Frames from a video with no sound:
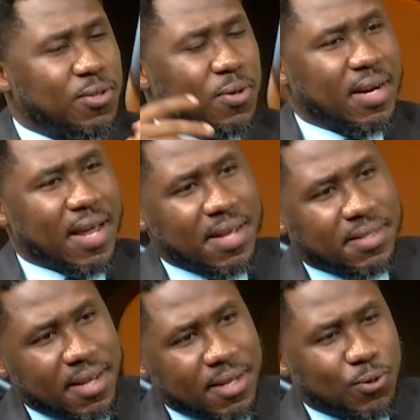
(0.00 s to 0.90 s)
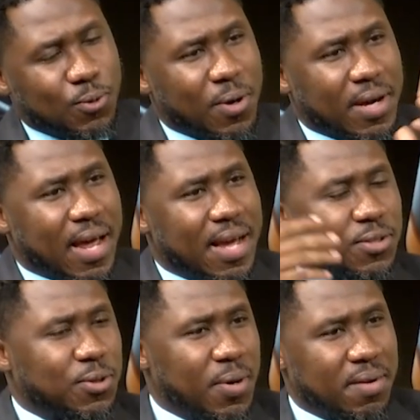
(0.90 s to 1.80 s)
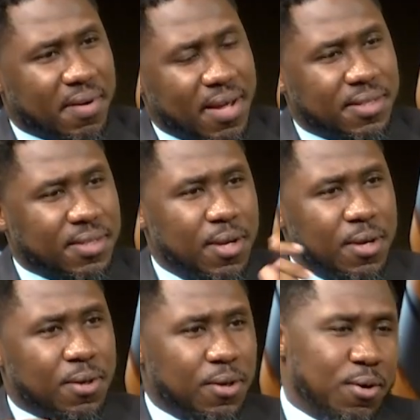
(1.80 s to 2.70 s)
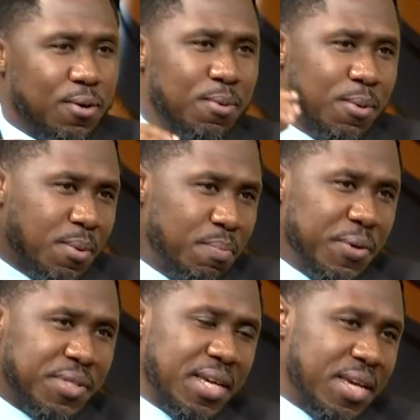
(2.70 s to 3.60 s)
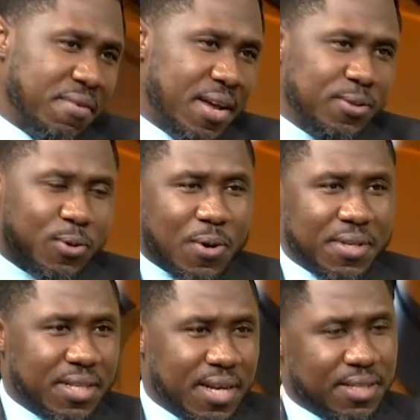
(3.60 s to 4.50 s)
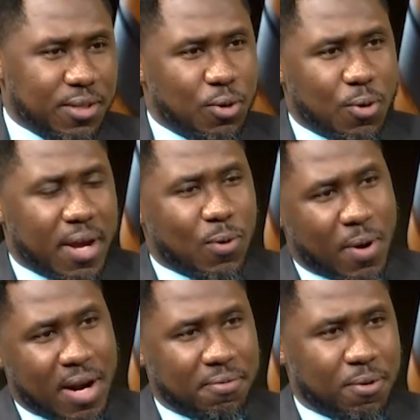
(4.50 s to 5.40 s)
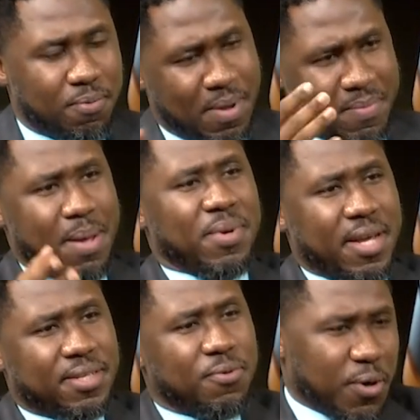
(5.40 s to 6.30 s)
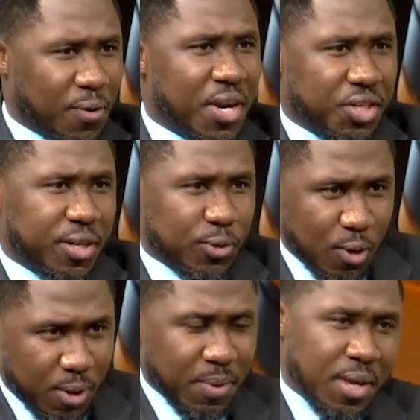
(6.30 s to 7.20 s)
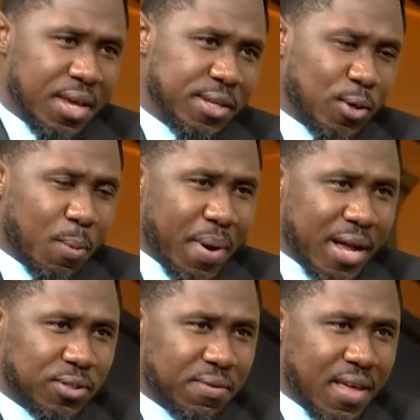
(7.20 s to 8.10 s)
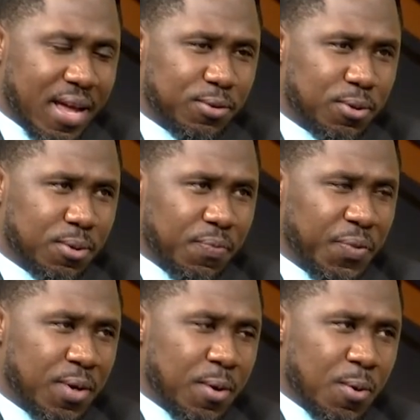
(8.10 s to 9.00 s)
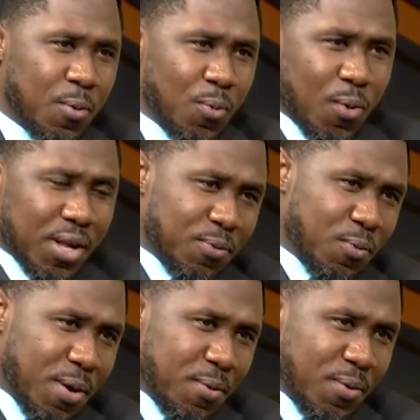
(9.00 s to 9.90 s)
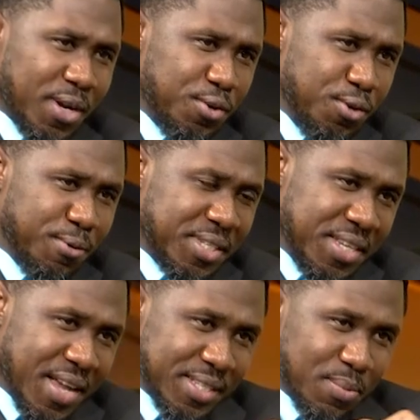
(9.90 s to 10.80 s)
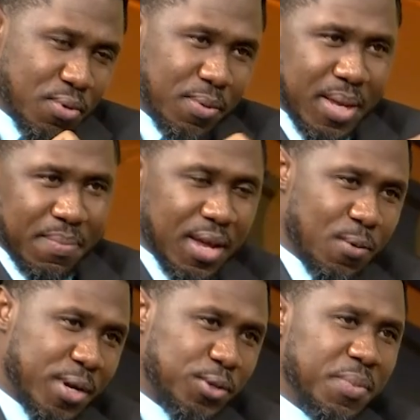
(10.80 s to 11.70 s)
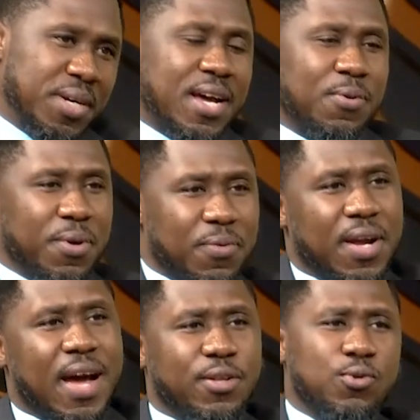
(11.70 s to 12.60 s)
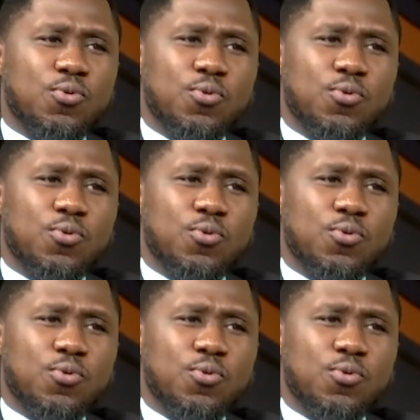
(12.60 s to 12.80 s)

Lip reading: organizers to organize, events, music events, concerts, and what have you. I'm guessing recreation is all part of that. So what do you see as a problem then? What should be done with regard